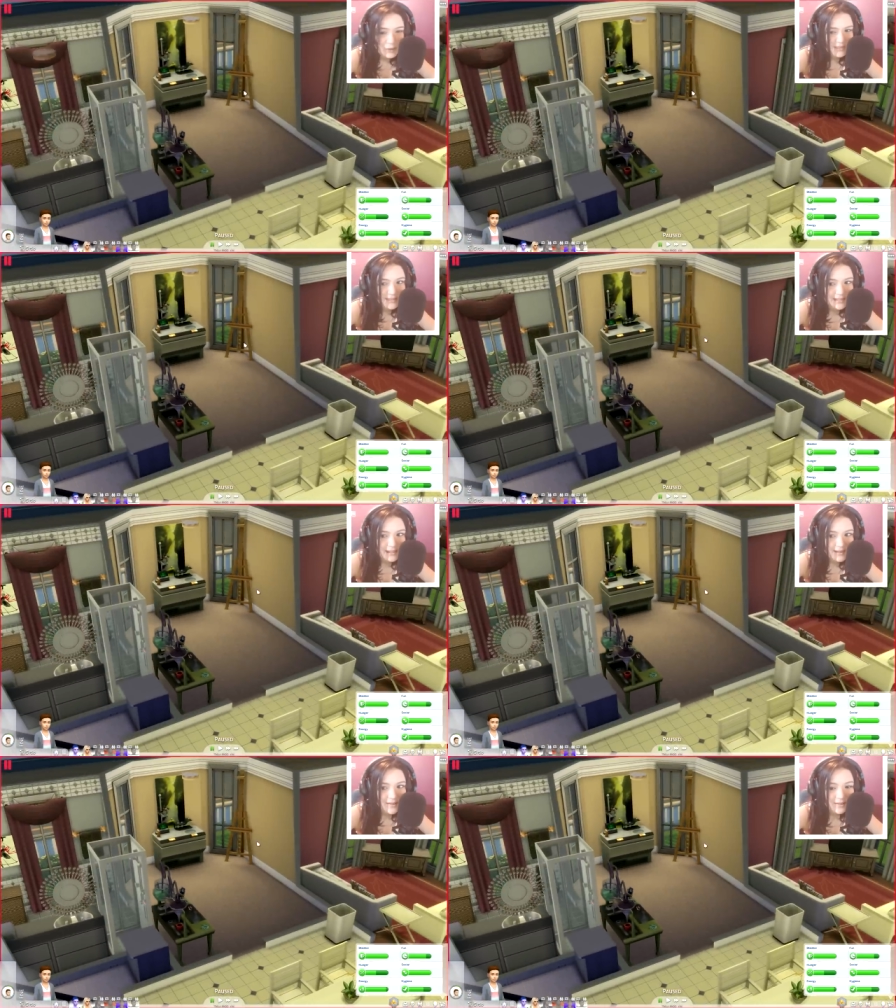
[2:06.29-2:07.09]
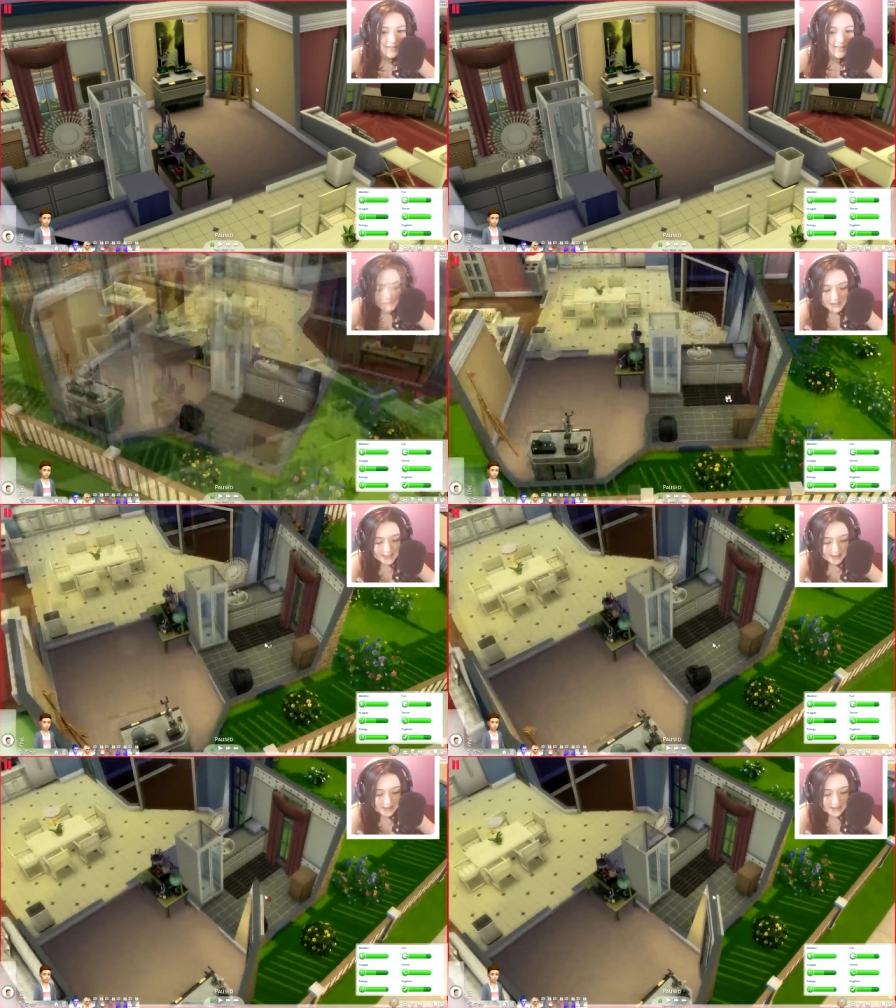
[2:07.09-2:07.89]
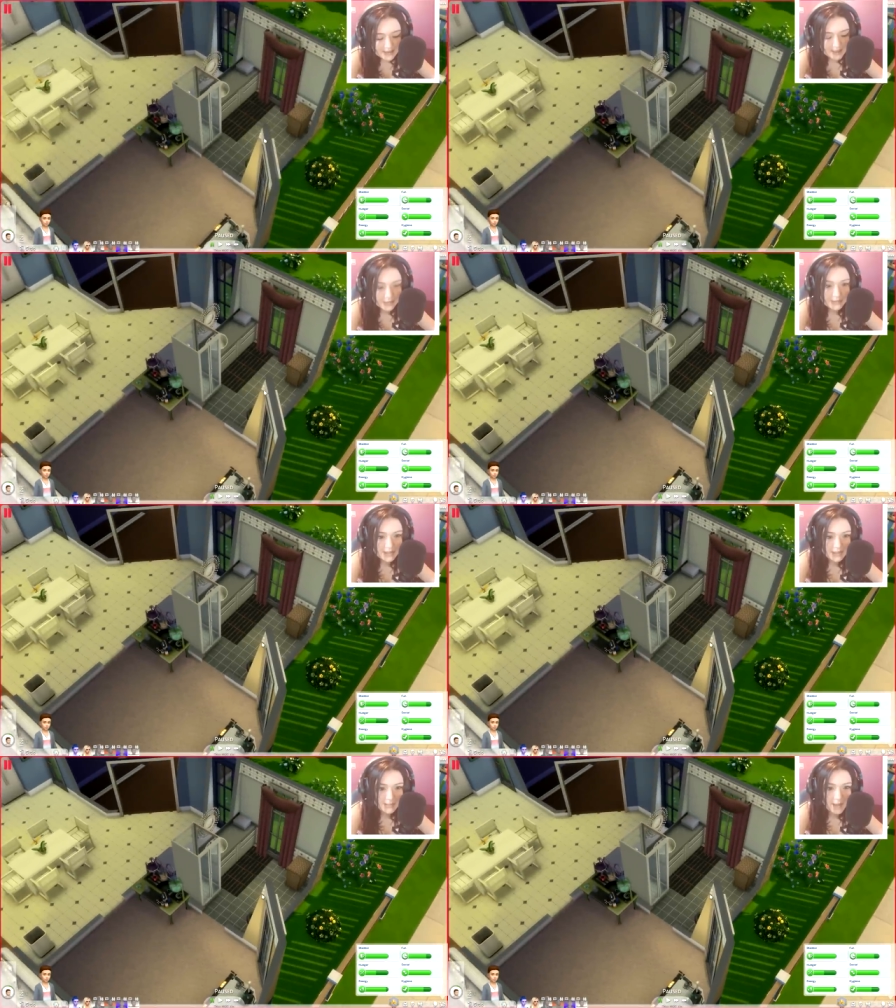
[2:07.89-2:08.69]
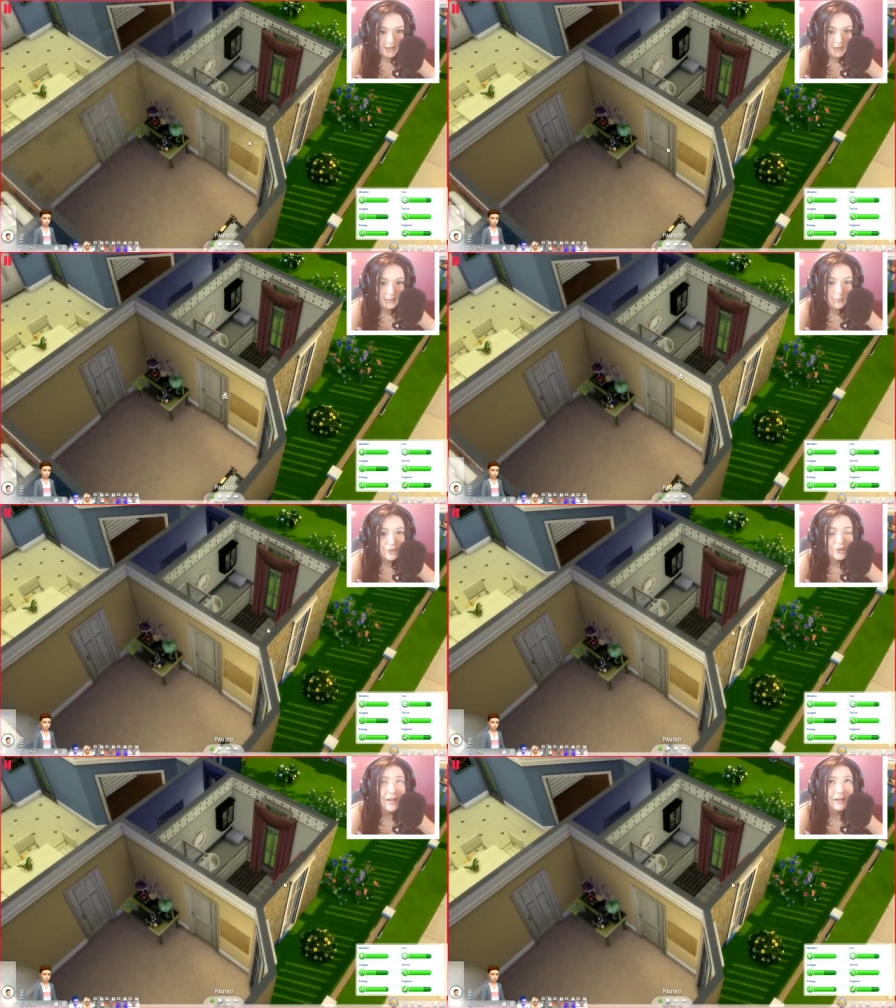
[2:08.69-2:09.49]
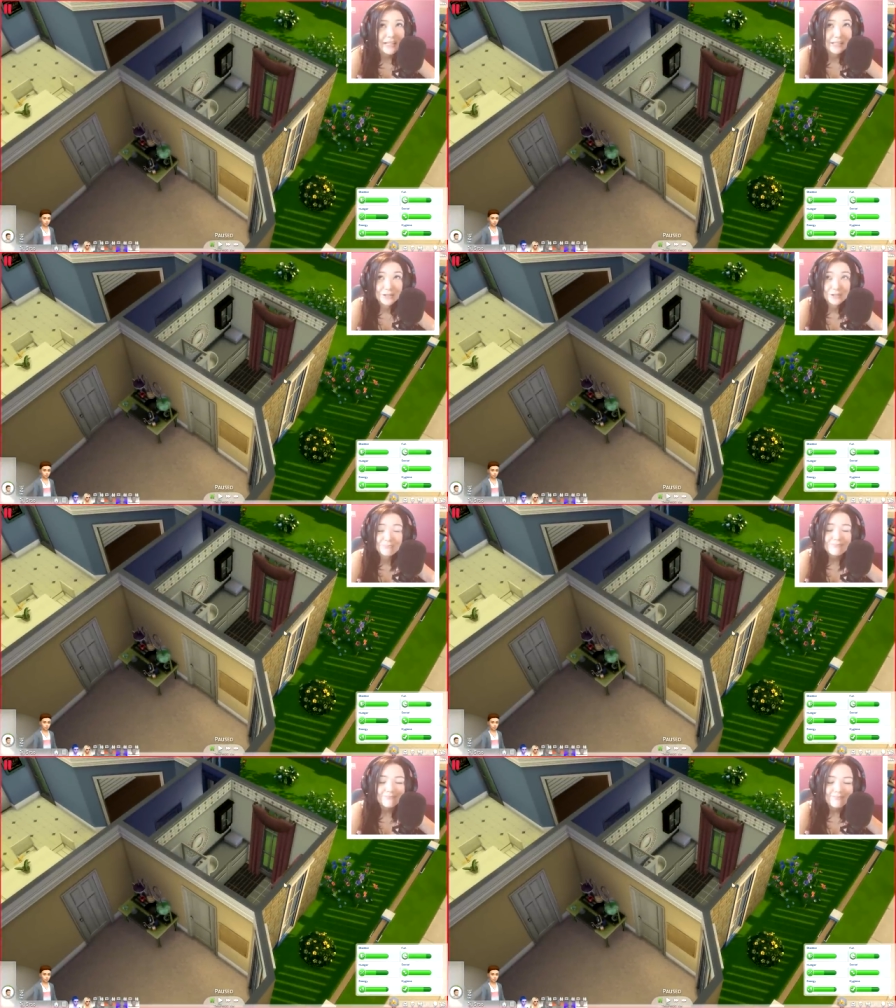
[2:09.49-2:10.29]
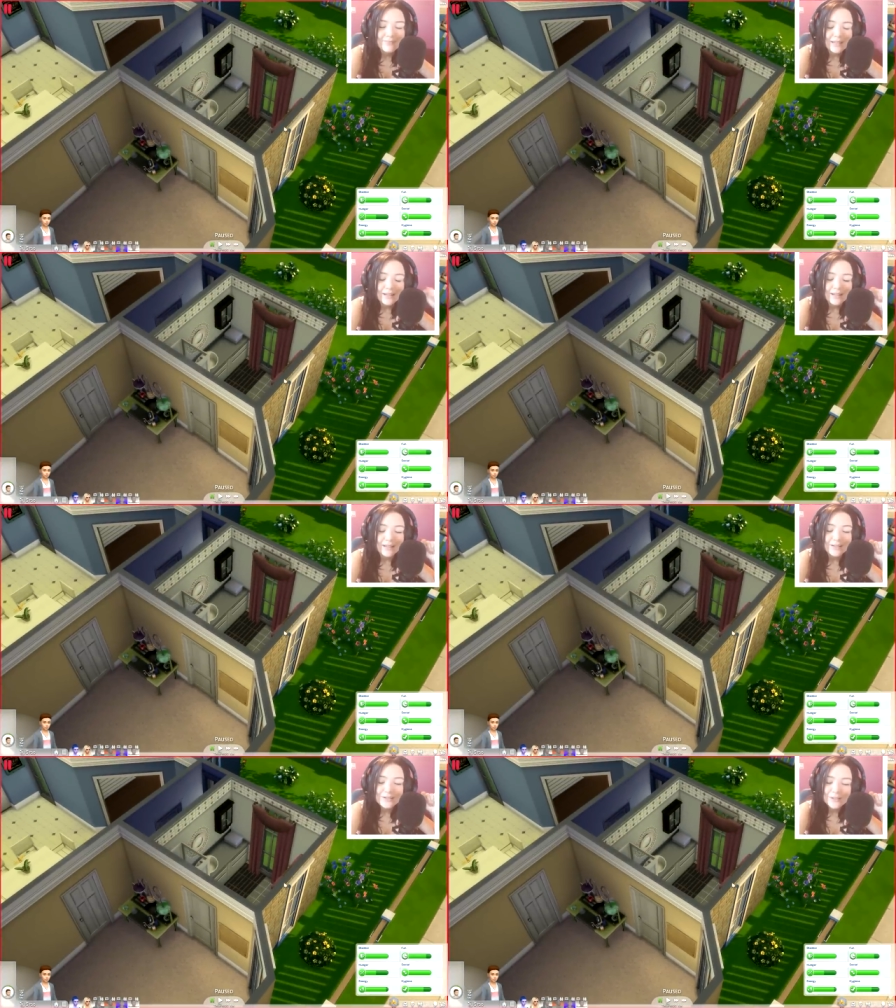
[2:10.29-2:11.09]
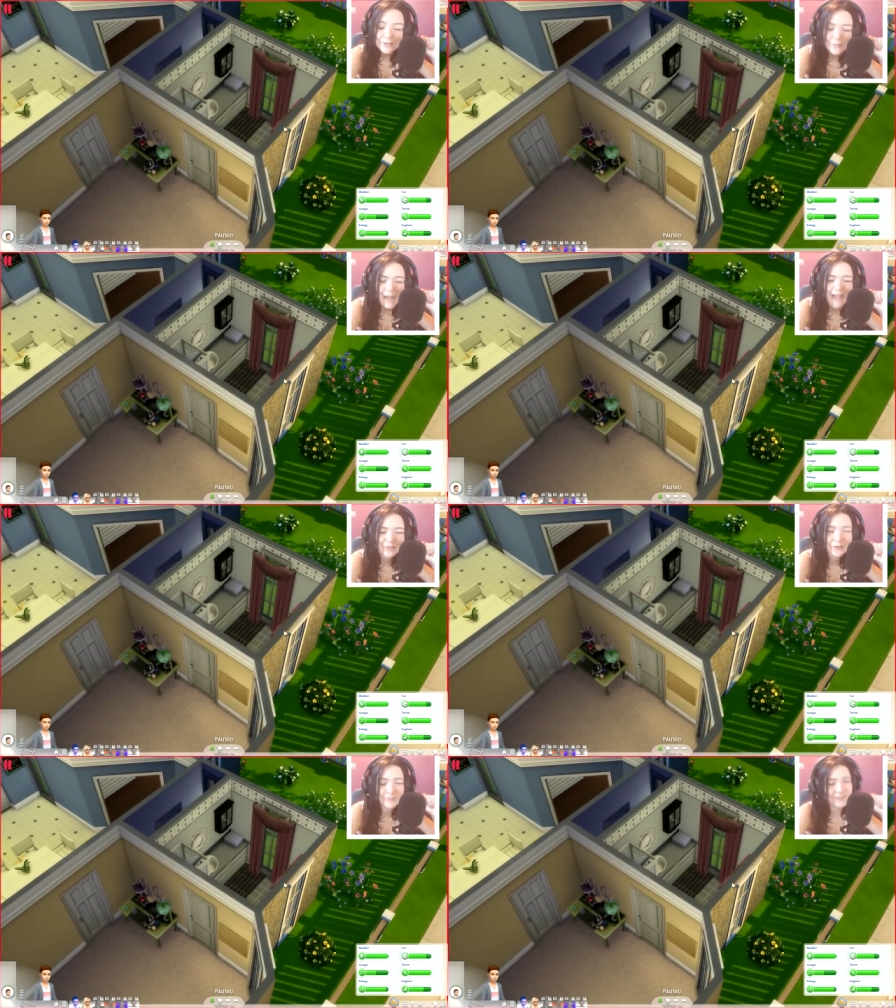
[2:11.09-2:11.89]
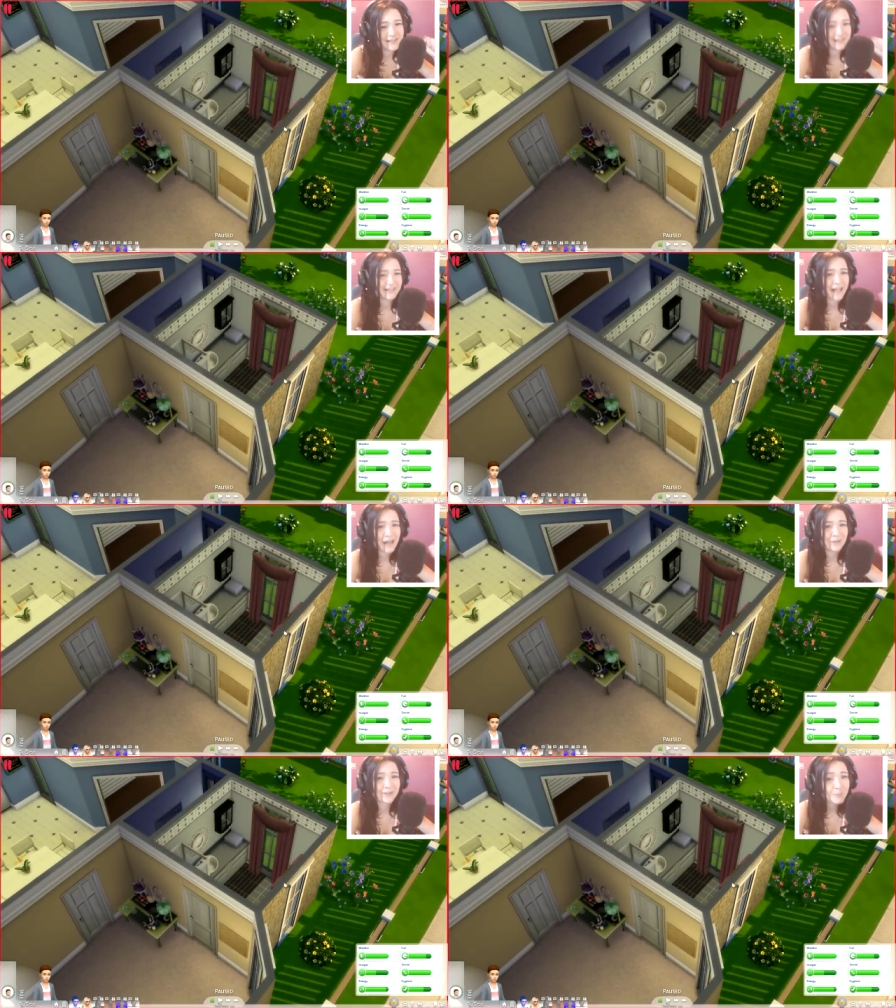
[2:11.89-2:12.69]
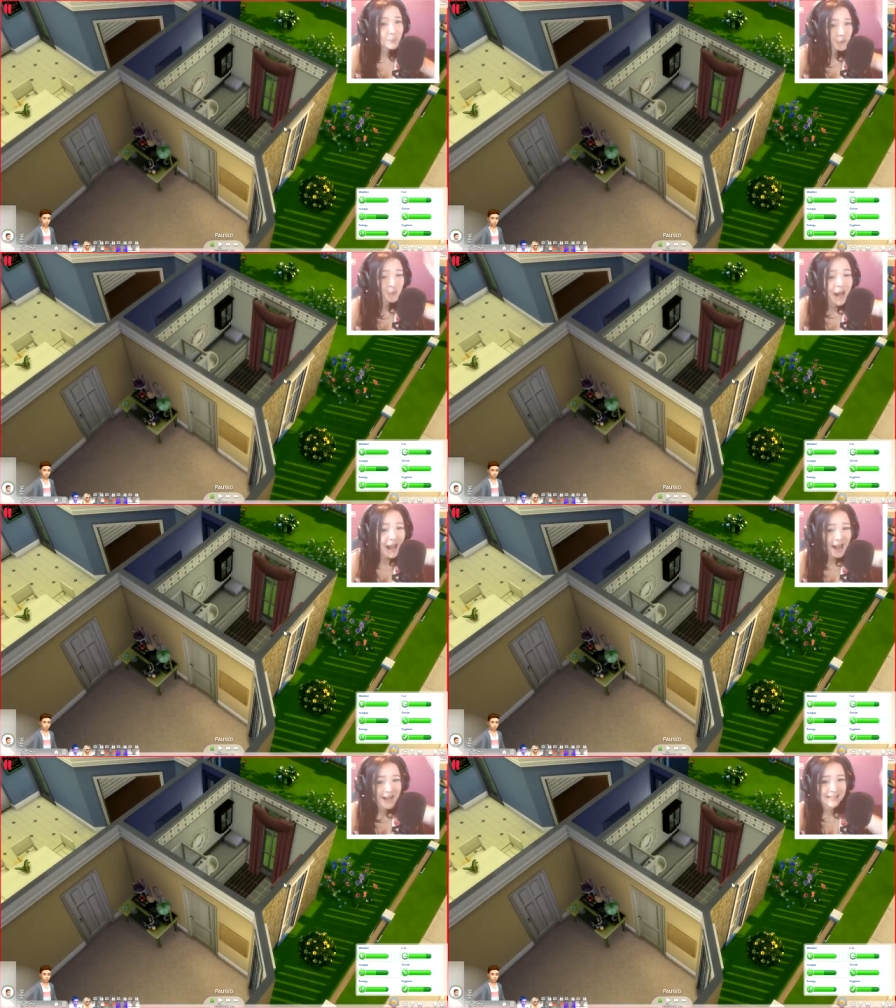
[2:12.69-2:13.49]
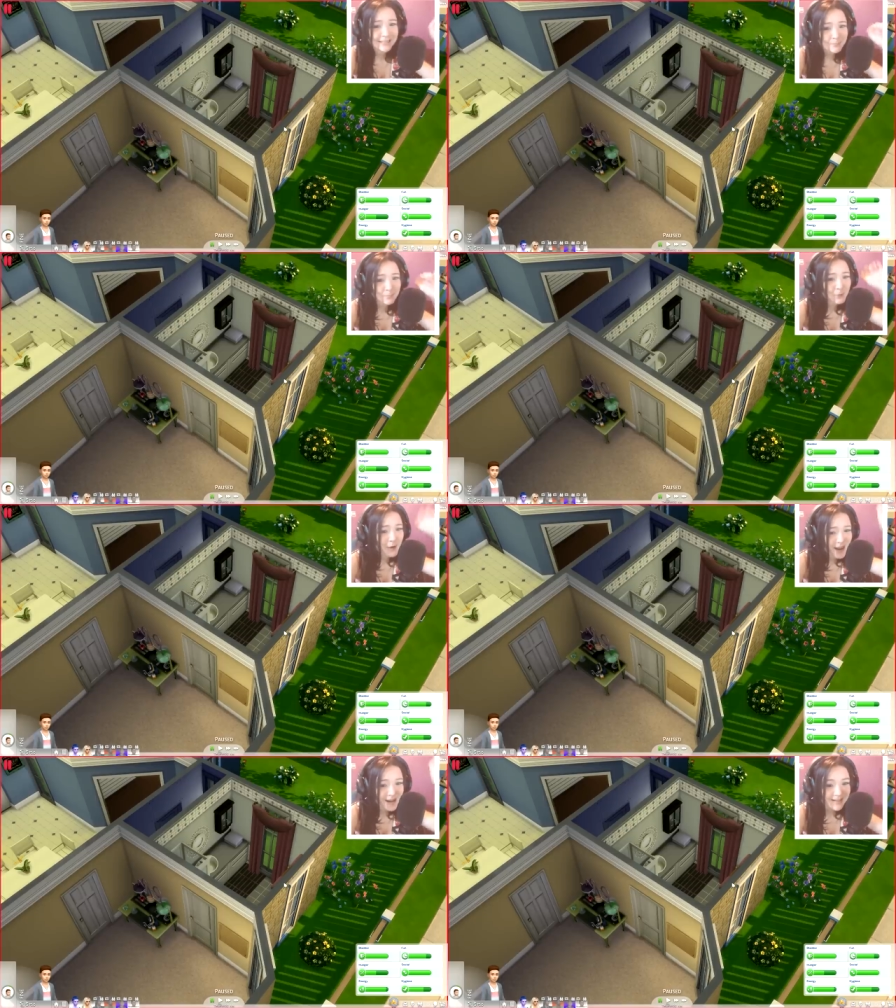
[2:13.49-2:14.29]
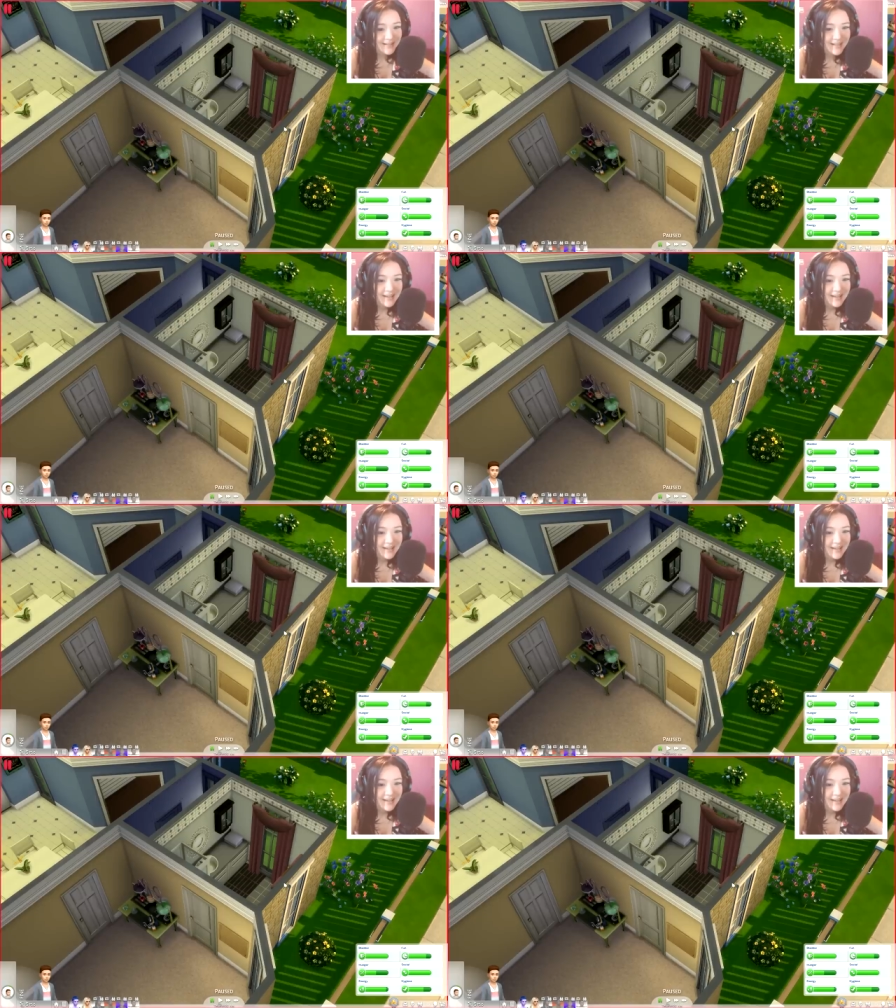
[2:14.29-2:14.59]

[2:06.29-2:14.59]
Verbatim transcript: their skills. And then here is the downstairs bathroom, which there is two bathrooms in this house. Praise, praise.